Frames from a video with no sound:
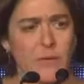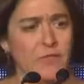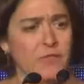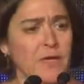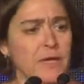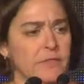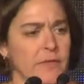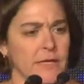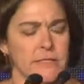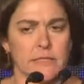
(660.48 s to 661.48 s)
I think
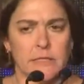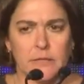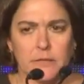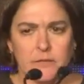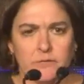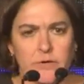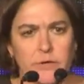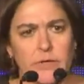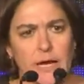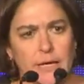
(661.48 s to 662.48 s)
that the
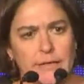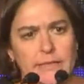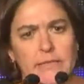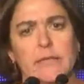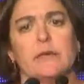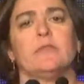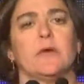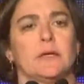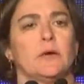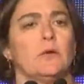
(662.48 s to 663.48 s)
very idea
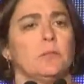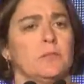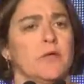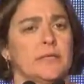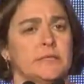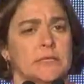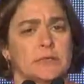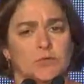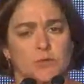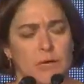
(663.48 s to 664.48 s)

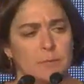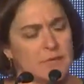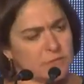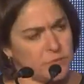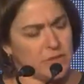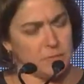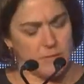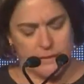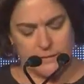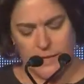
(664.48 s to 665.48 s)
that Trump has really
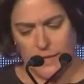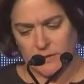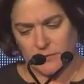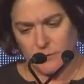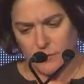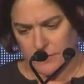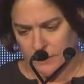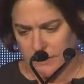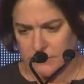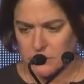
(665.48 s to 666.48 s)
been attacked for, that
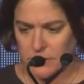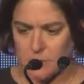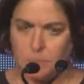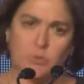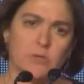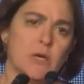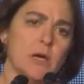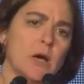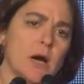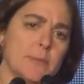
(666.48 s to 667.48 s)
he's going to put
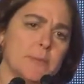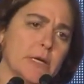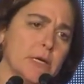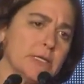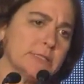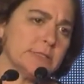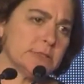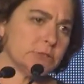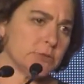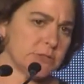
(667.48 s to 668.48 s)
America's
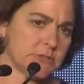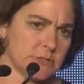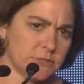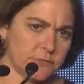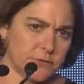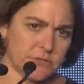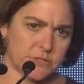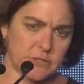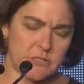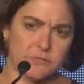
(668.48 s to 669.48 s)
interests first
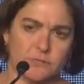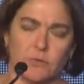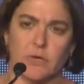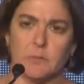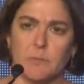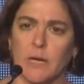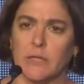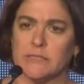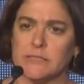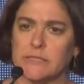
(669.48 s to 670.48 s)
in his foreign
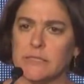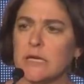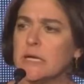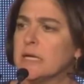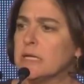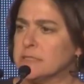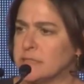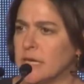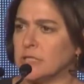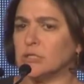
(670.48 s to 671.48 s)
policy, is
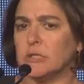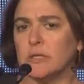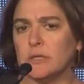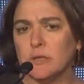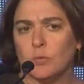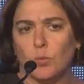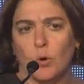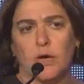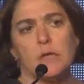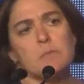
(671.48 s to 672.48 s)
actually the
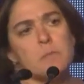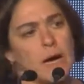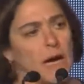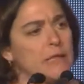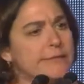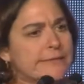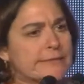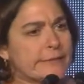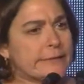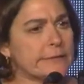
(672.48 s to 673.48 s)
one
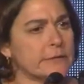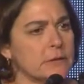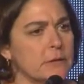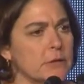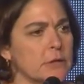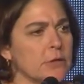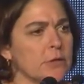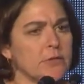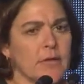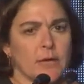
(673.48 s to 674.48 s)
policy
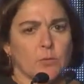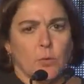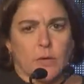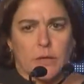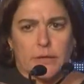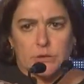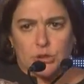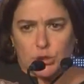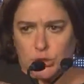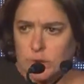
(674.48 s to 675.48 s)
that will
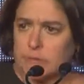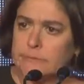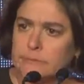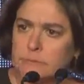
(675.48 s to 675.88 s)
ensure,